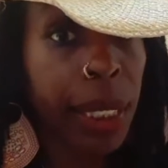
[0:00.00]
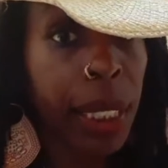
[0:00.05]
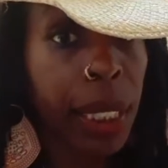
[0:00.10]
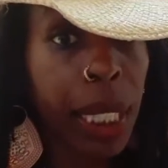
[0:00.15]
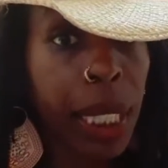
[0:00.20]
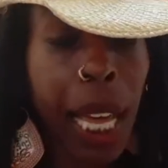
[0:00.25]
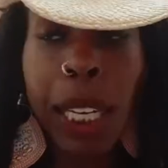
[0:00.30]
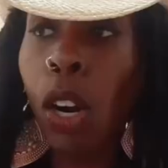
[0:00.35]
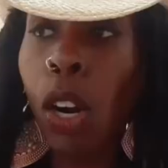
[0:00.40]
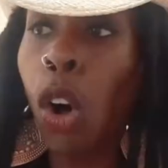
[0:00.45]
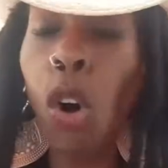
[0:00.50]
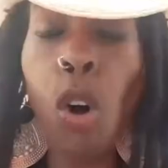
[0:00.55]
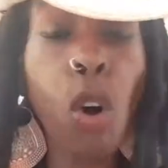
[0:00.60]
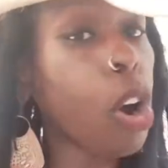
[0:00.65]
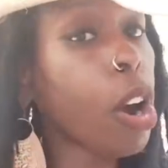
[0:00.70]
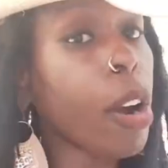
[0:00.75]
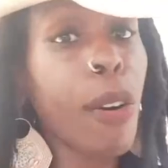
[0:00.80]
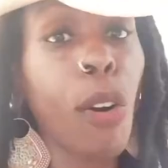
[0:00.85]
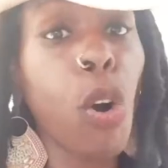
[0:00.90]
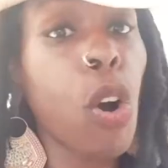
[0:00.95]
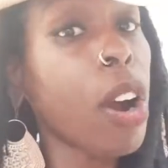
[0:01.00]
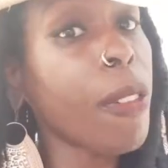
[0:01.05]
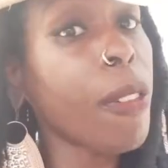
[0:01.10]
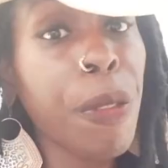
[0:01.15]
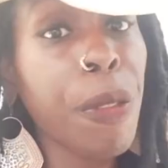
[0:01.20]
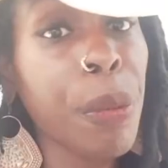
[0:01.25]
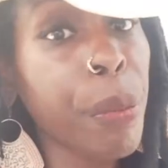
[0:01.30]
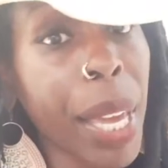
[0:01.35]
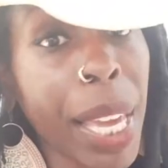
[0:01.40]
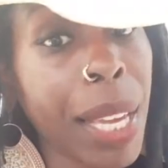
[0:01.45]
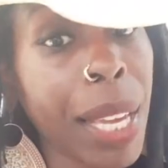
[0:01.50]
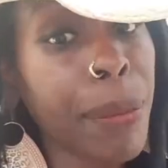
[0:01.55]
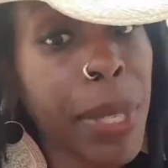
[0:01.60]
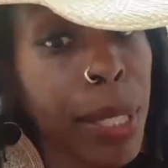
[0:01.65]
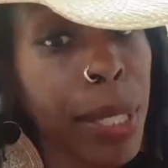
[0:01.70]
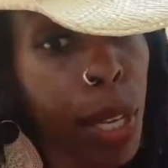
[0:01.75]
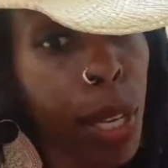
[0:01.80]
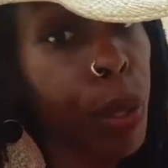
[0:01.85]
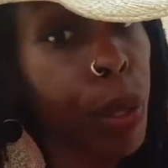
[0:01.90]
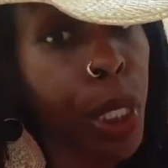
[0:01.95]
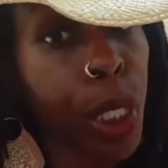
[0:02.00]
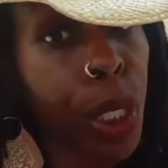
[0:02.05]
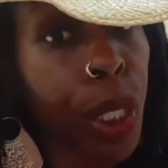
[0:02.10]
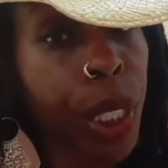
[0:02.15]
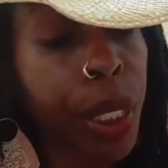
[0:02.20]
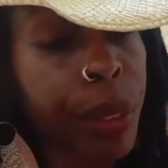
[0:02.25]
A lot of orphan babies going on.